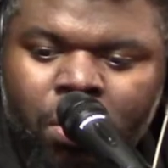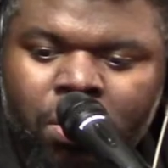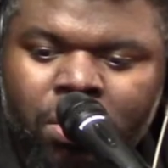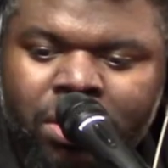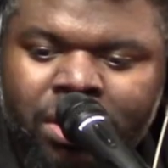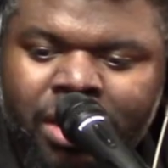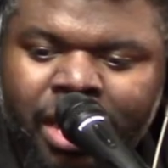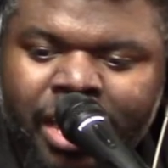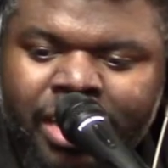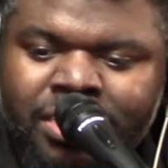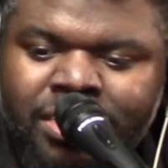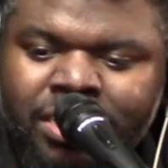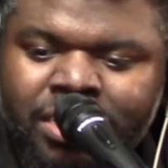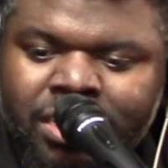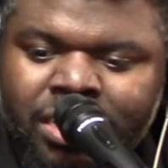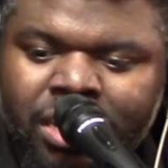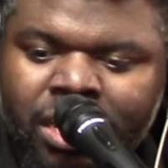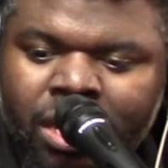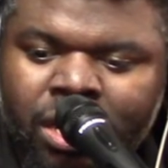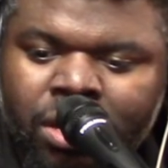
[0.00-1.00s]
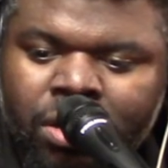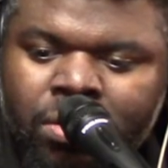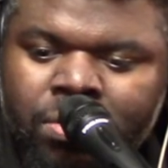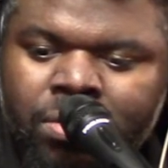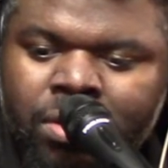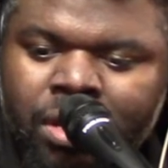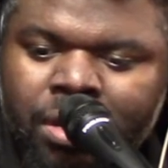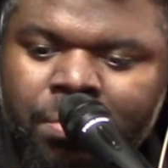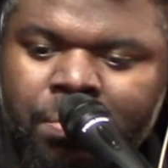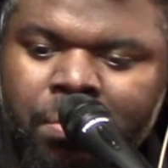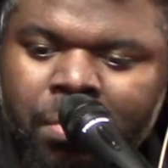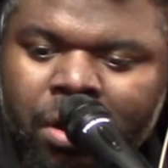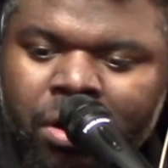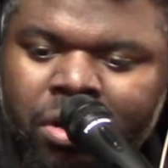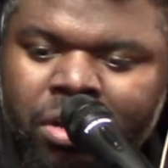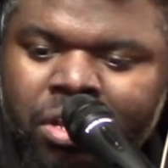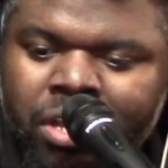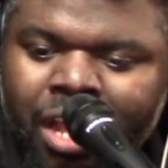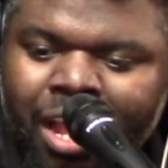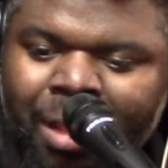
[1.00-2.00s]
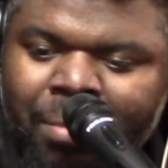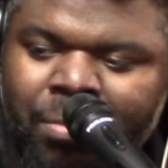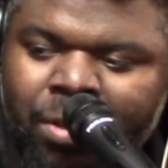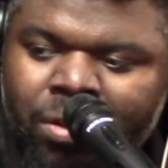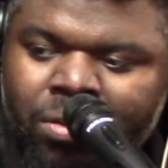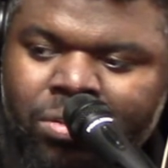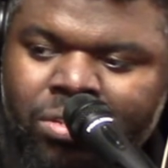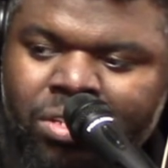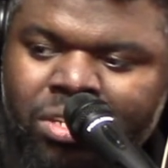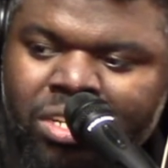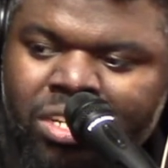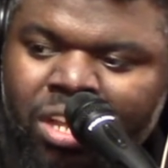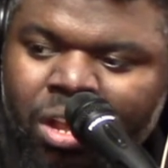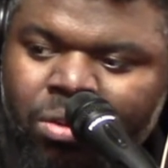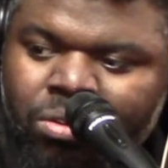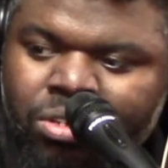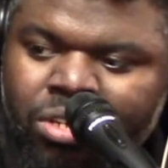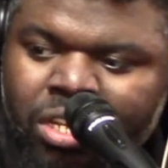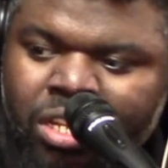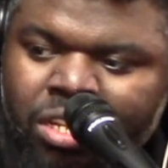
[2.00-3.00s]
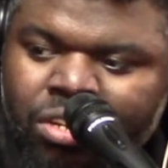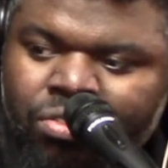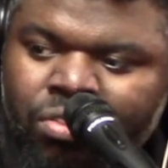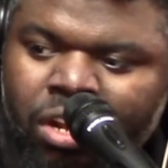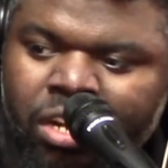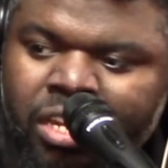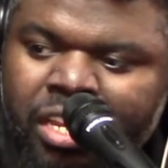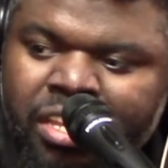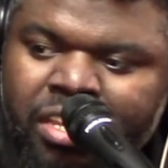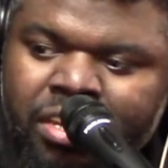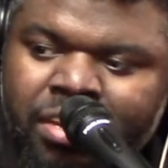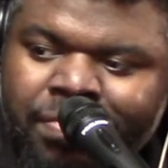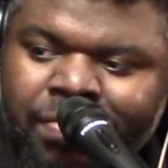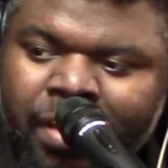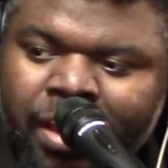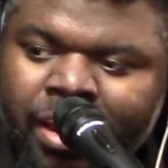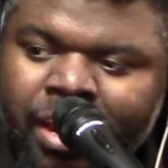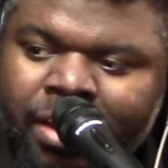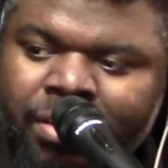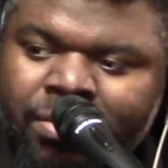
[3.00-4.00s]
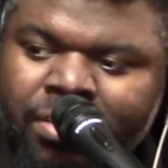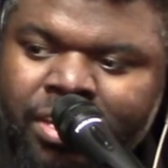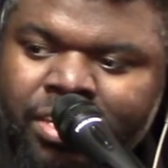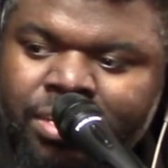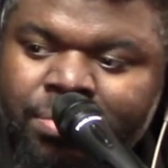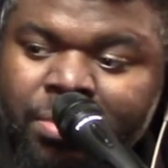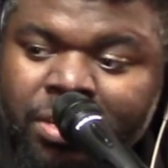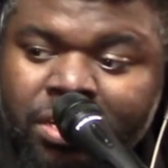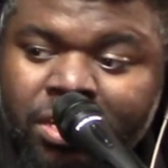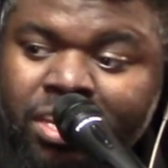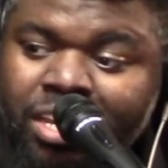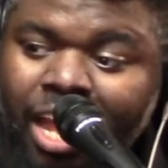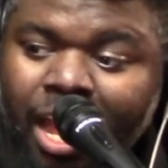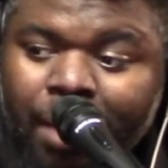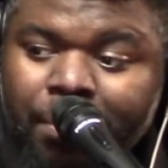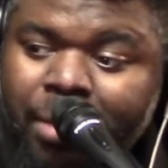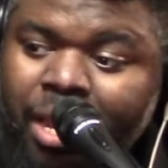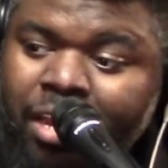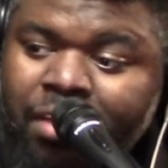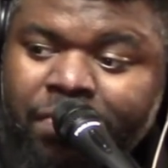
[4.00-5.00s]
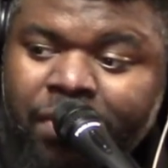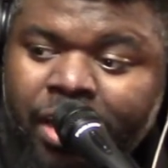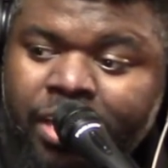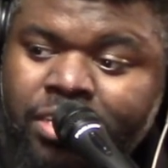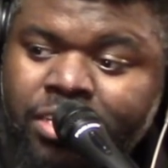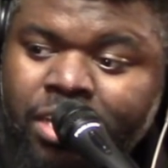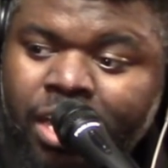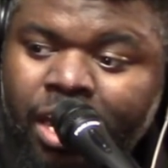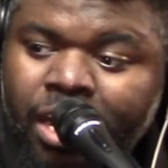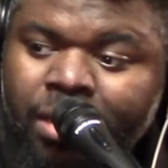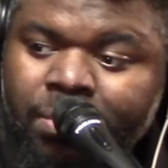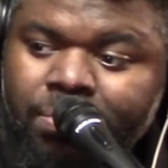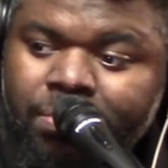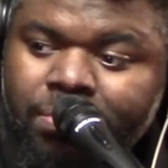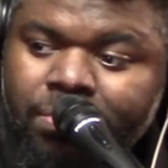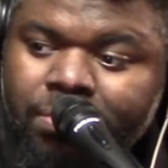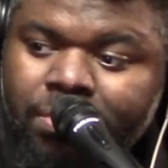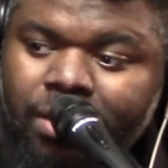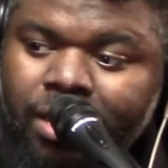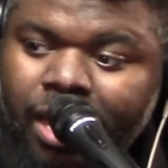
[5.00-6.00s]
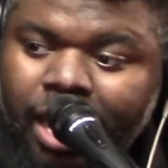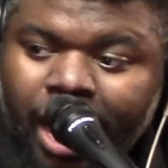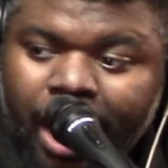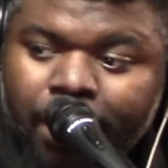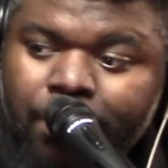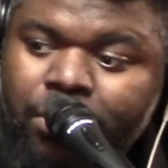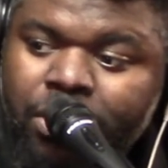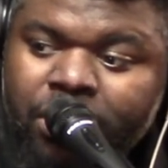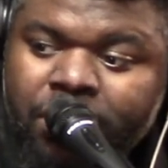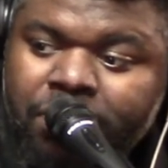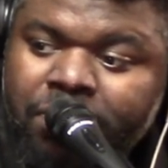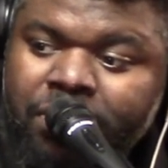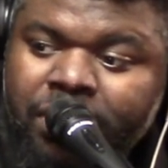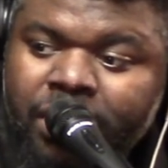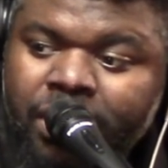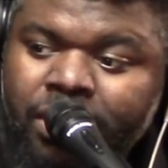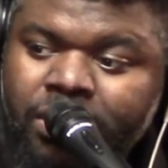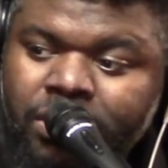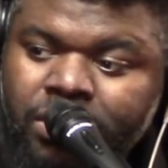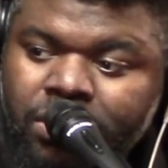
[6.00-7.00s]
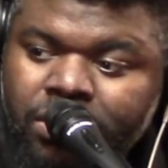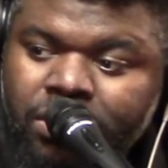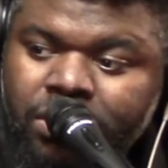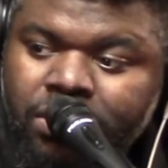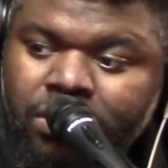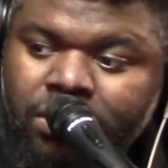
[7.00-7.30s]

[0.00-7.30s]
classic, you know, murder cop goes goes to the drug dealer to find out who kills him. Look, I'm not a vice cop. I'm looking for killers.